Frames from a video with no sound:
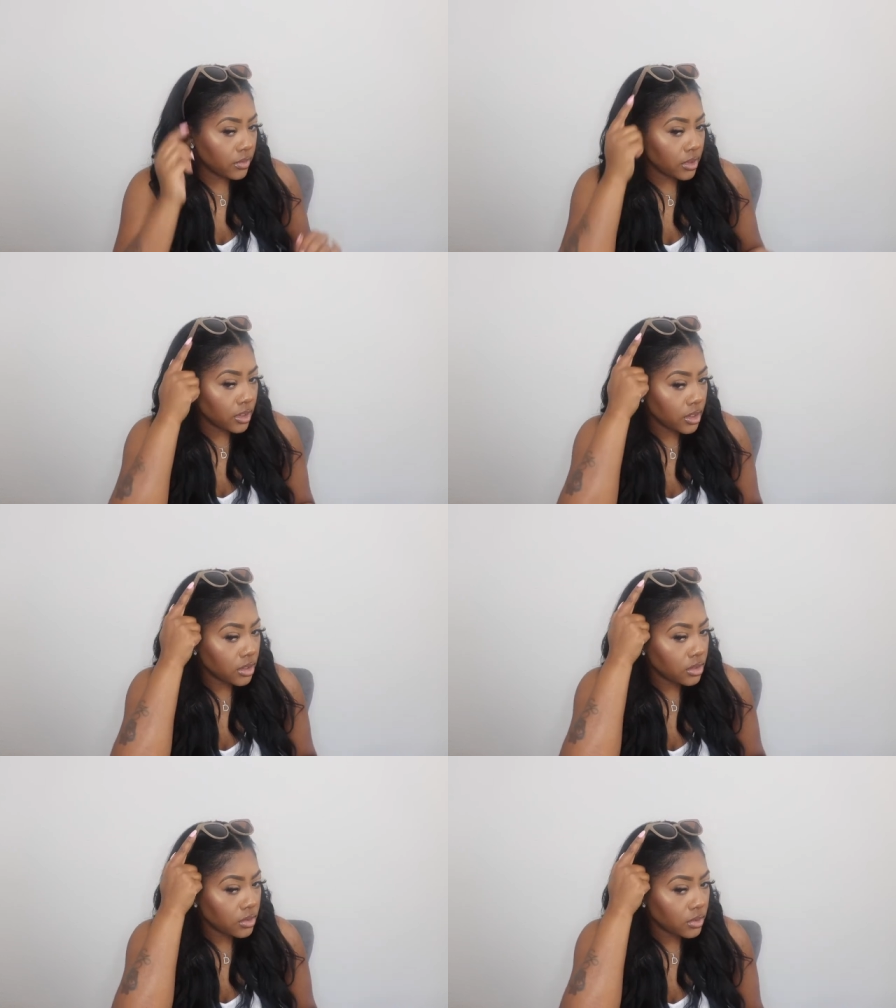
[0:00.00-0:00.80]
Look at
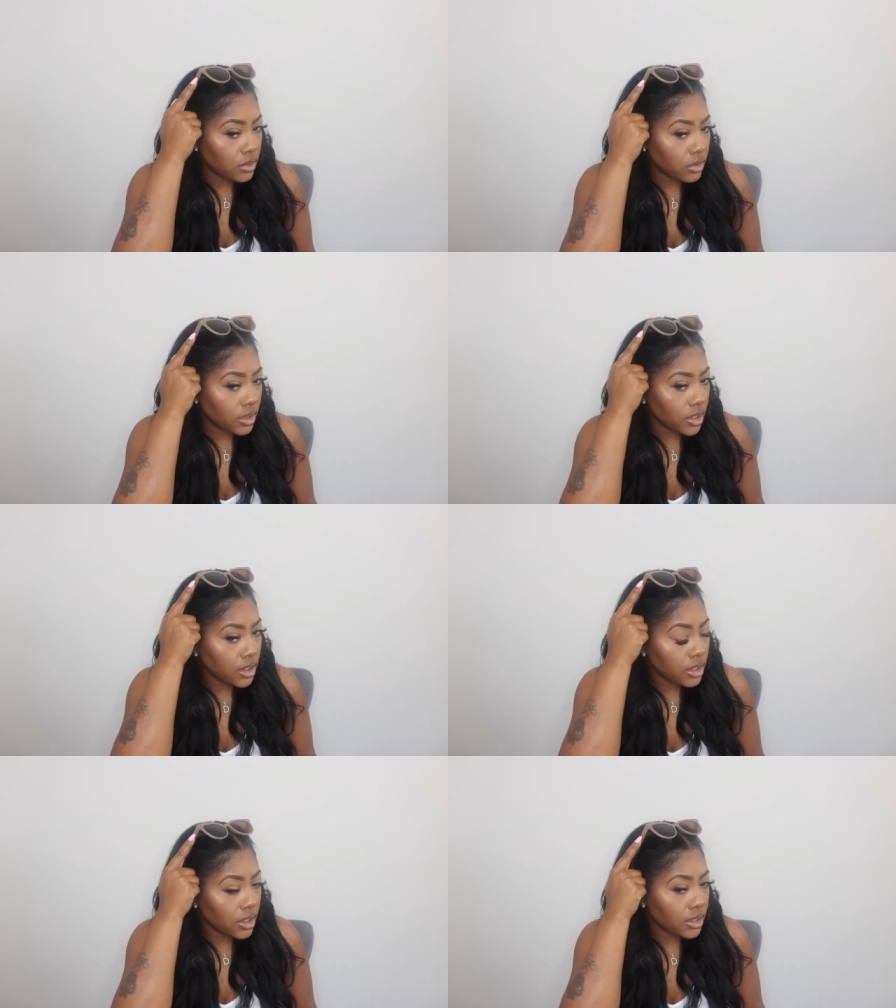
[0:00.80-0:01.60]
the two, look at
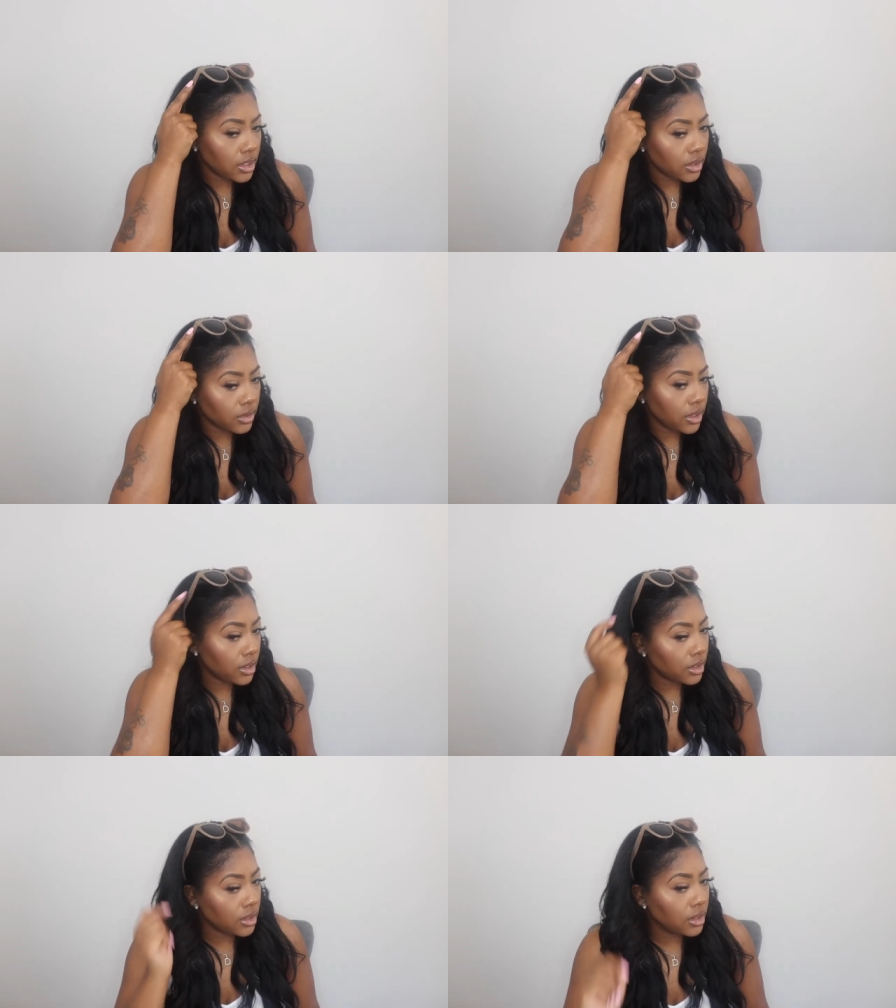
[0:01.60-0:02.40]
the detail
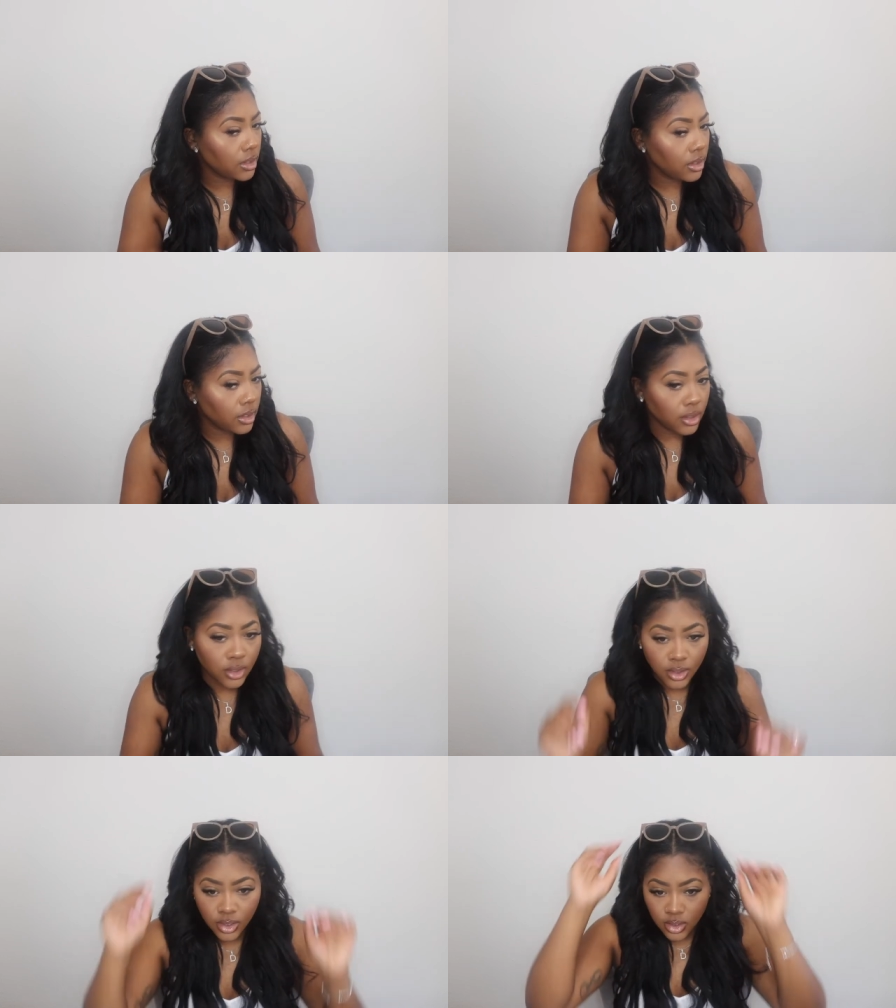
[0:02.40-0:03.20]
here.
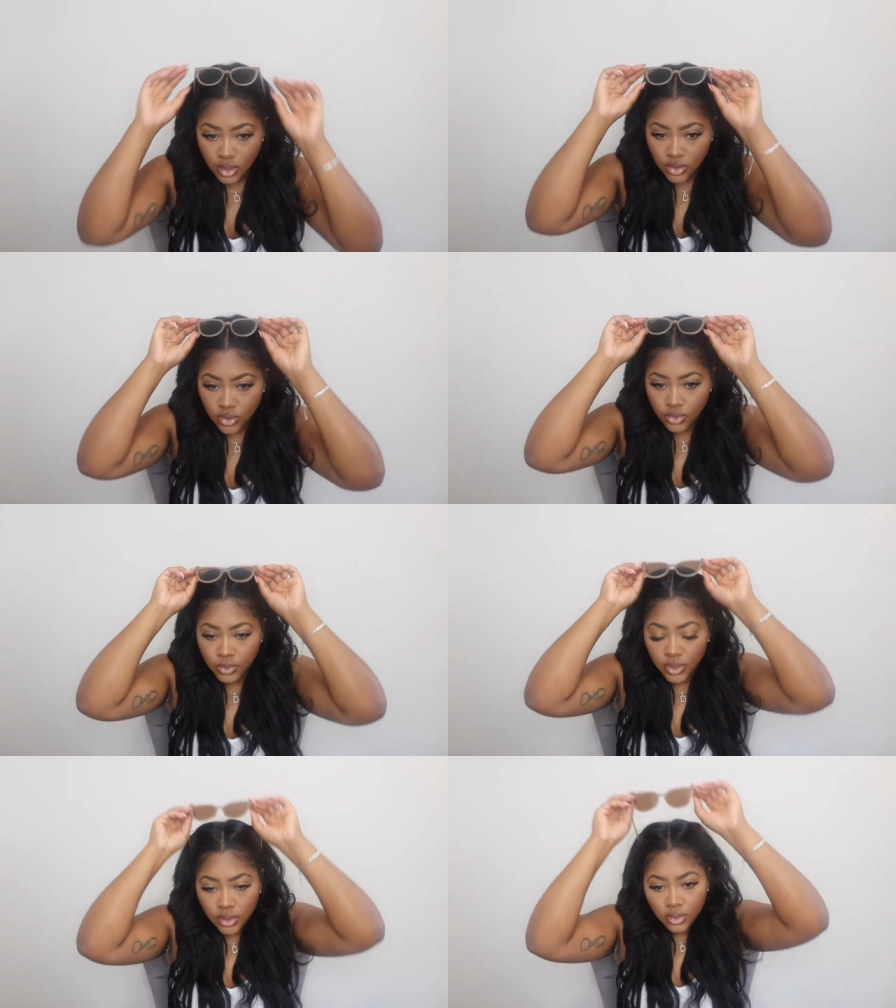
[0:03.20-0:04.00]
These are
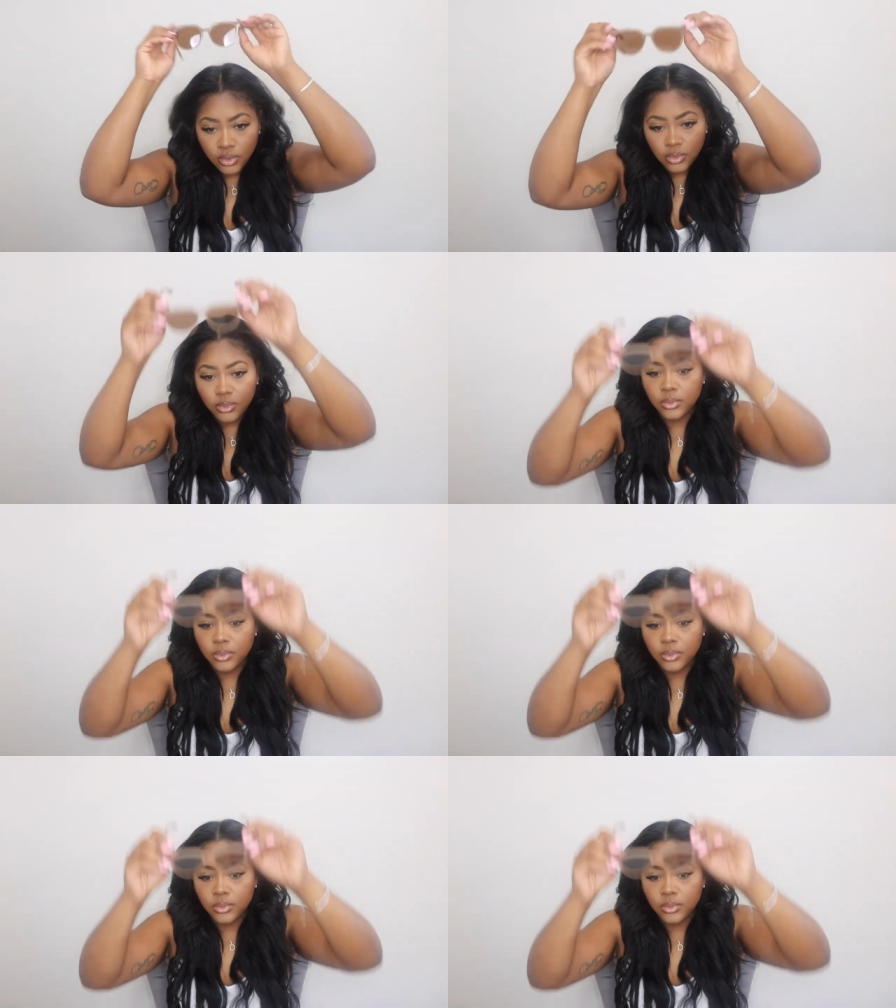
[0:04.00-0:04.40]
super cute.